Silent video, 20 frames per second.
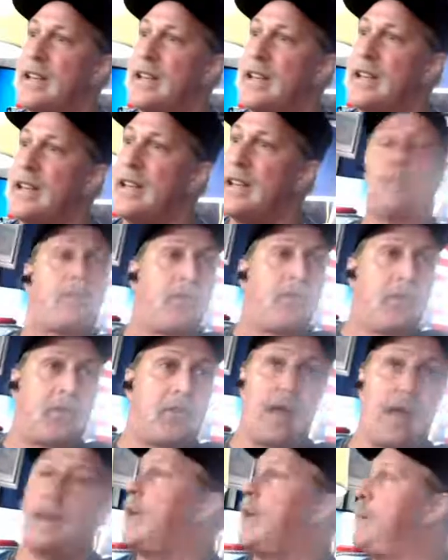And
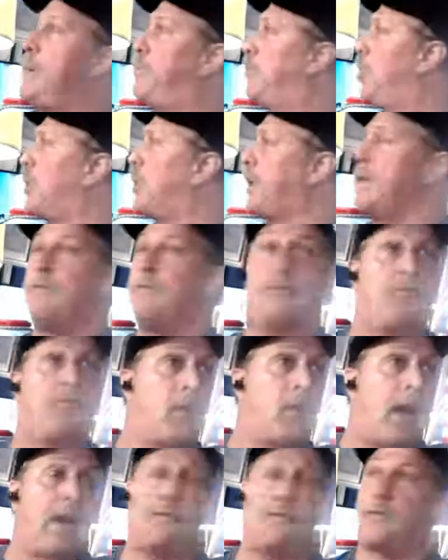they keep looking
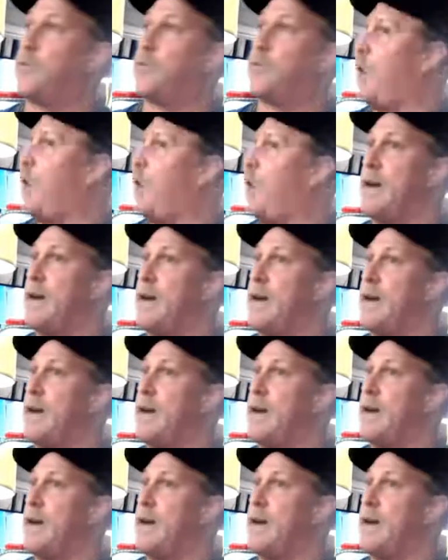left, right,
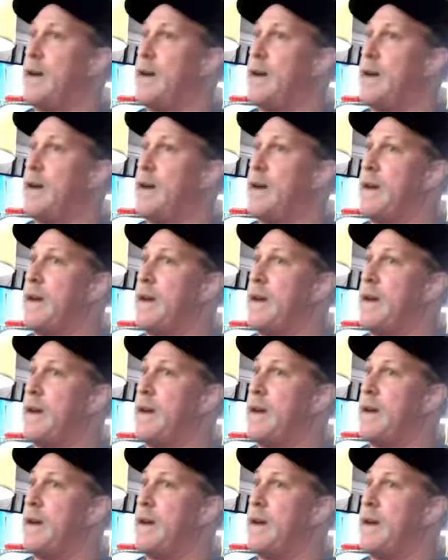forward, behind them
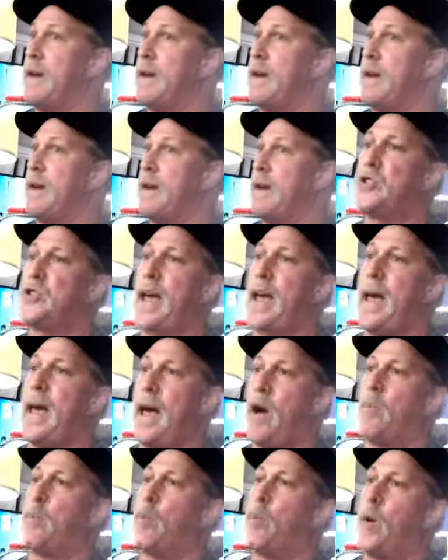for where is the
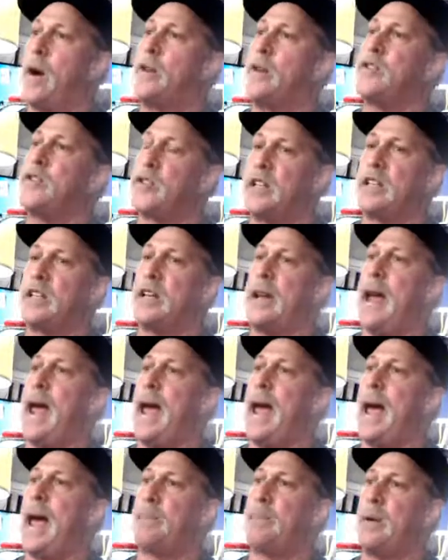help? Where is it going to
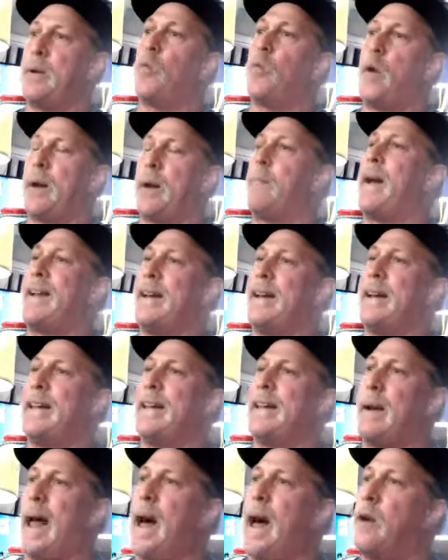happen? What am I going to
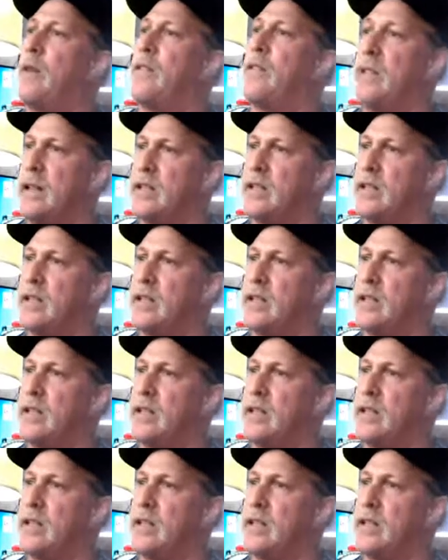get out of this?